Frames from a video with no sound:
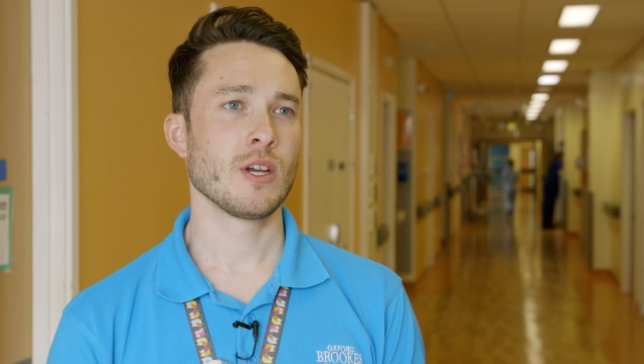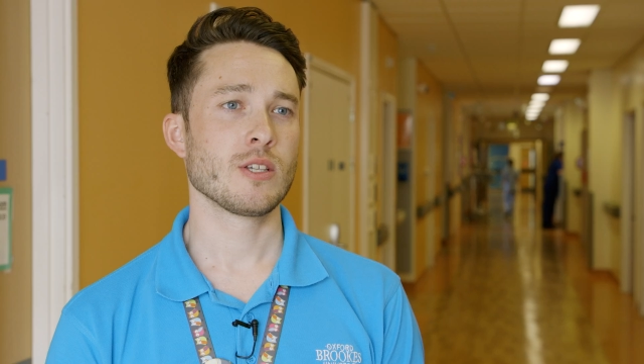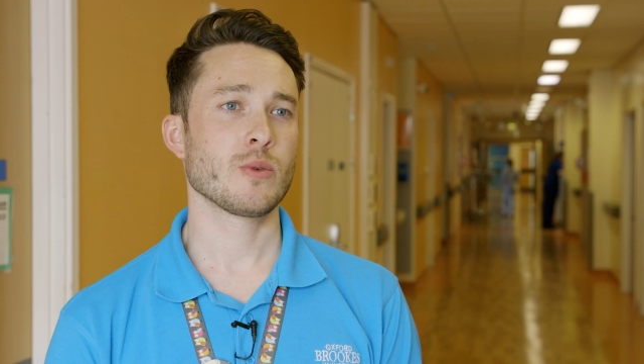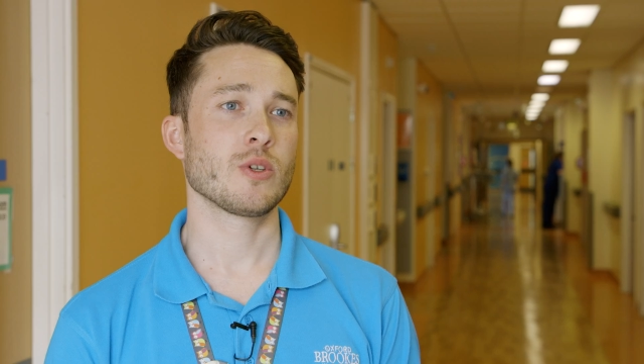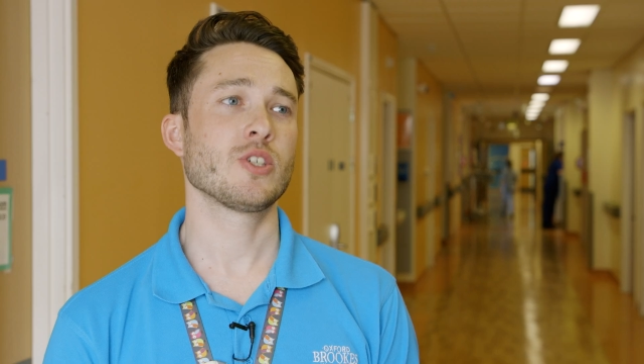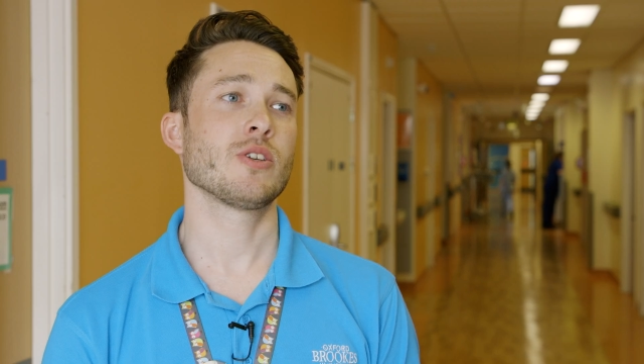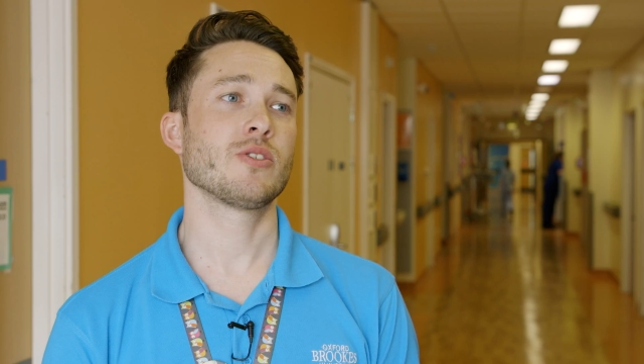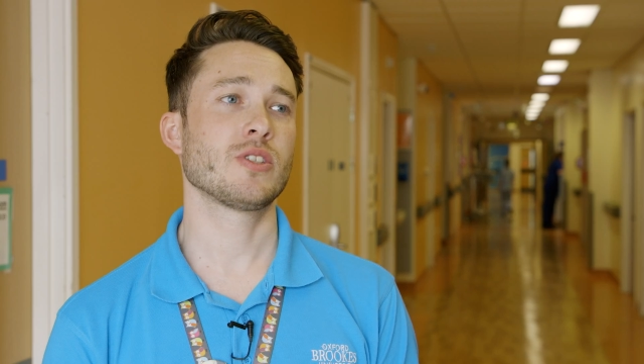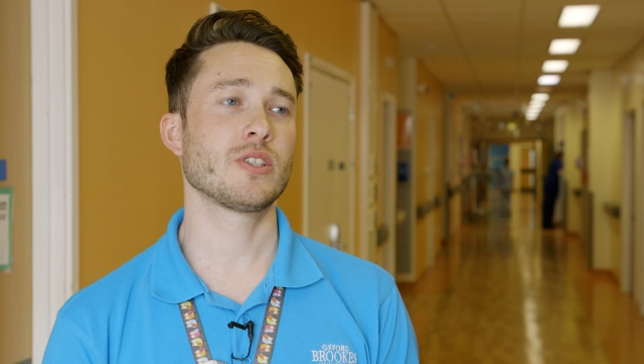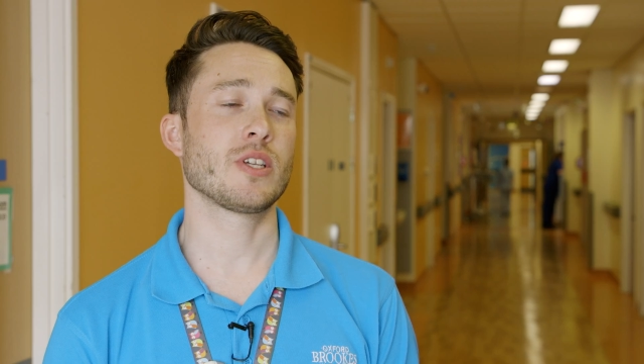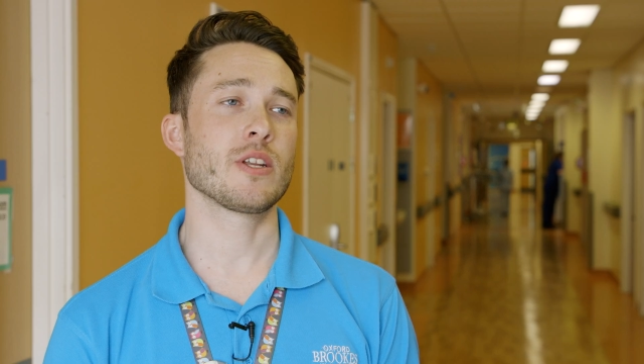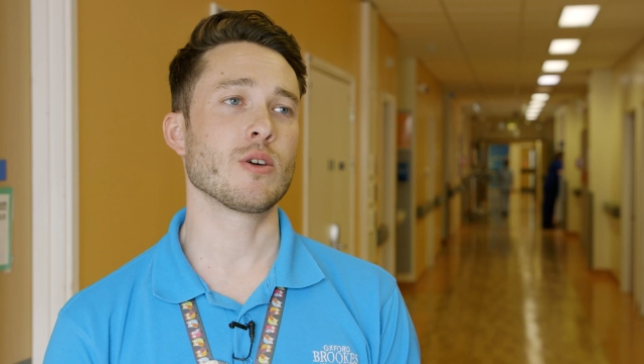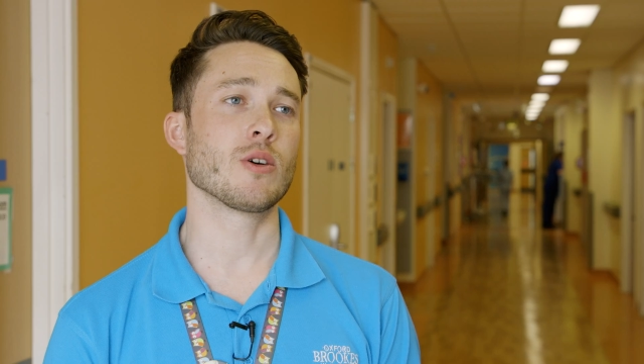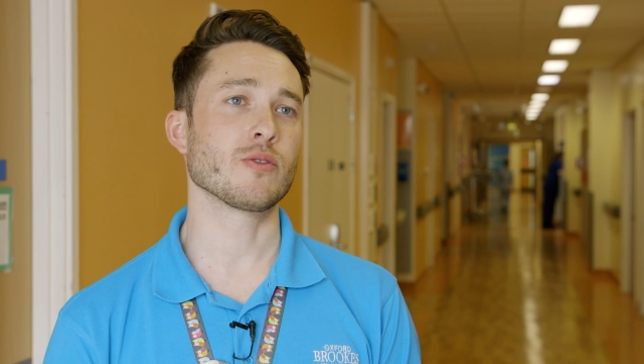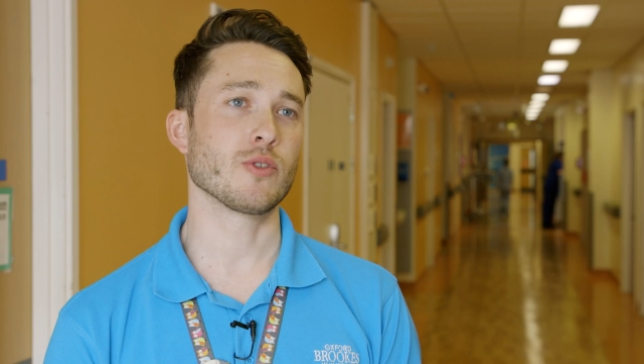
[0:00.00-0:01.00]
So I chose to
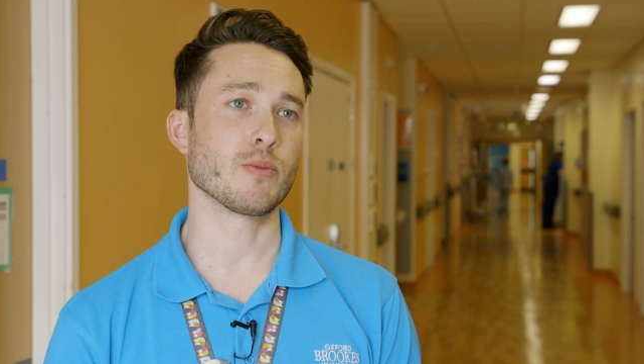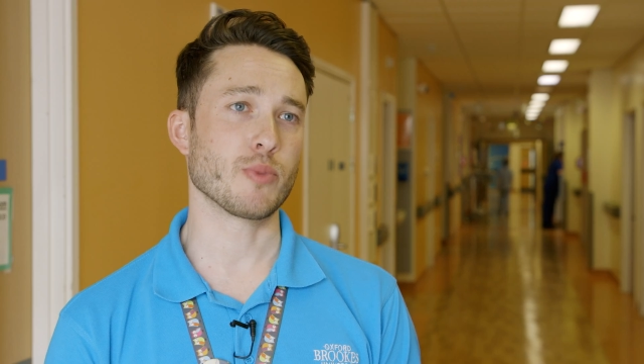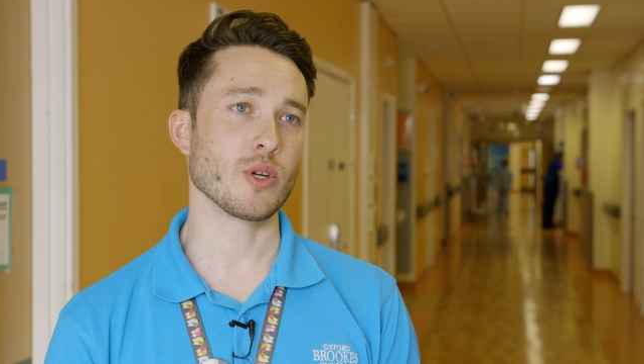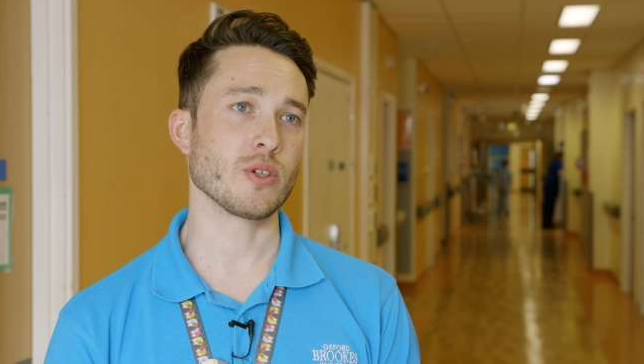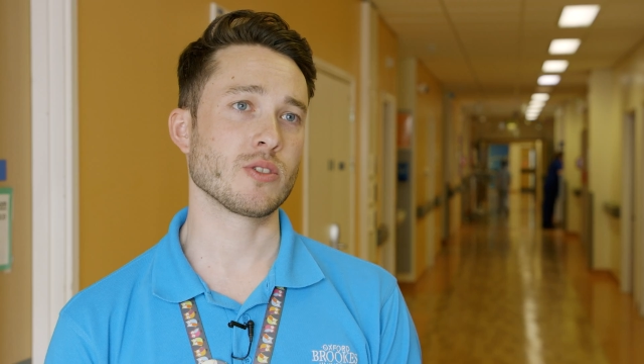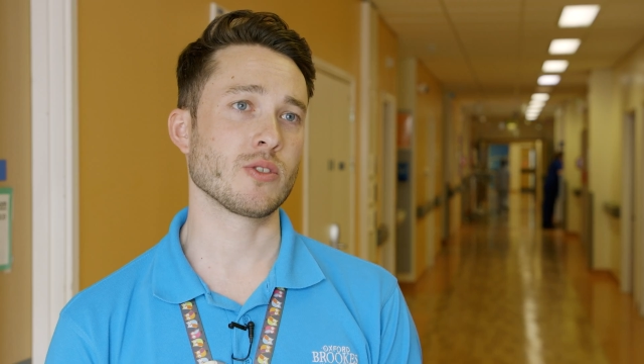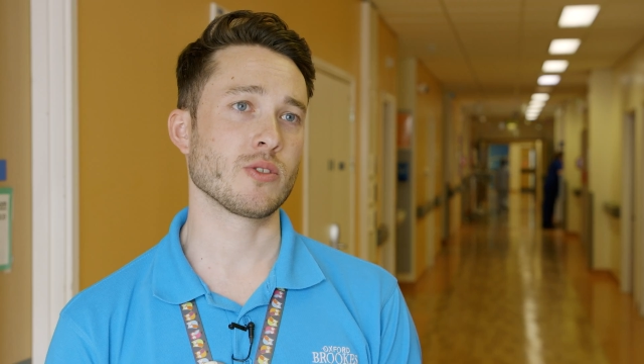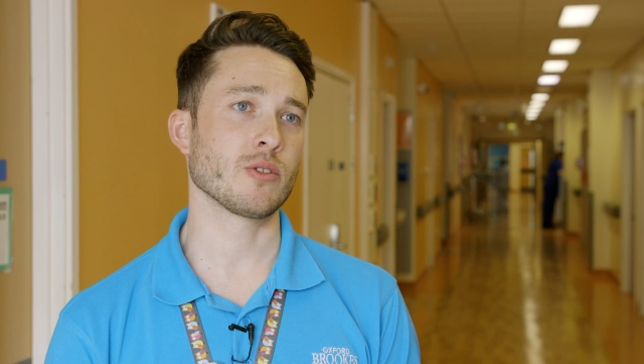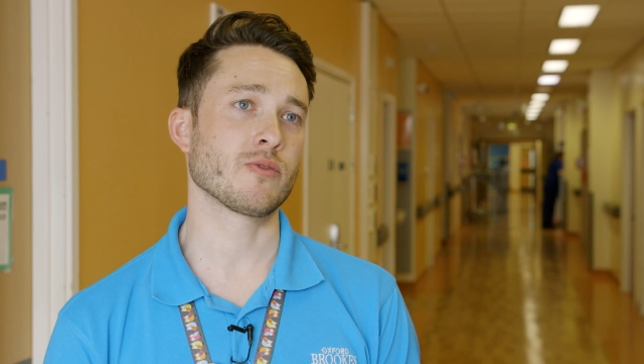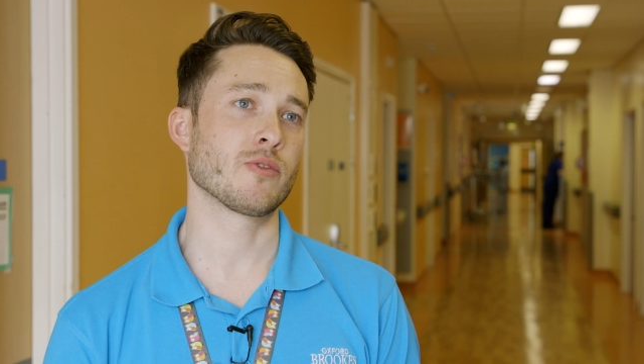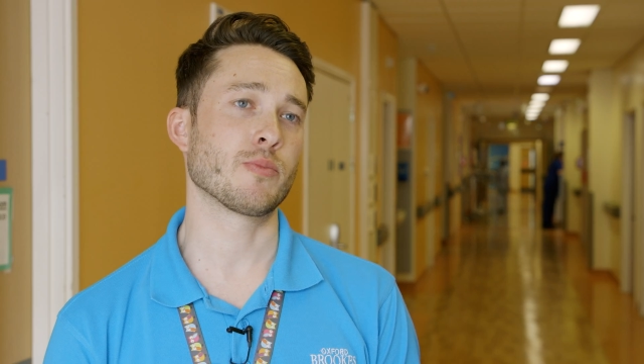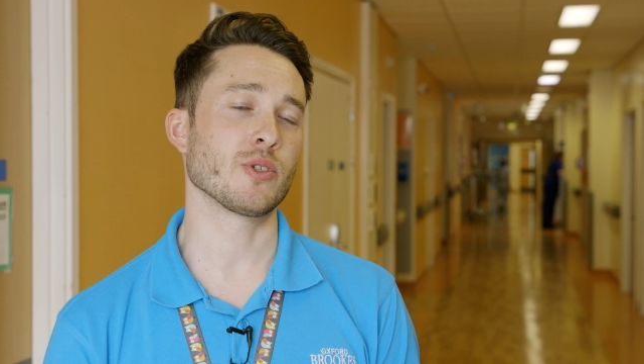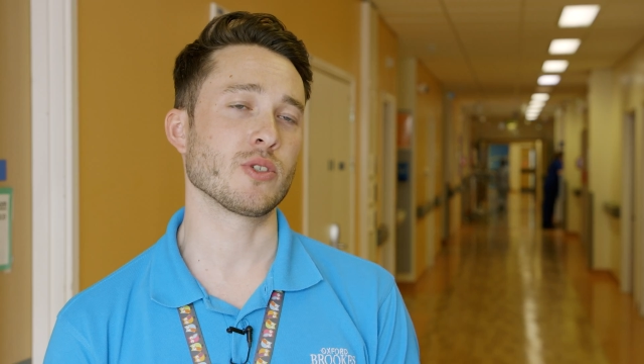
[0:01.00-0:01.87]
study at Oxford Brookes because Oxford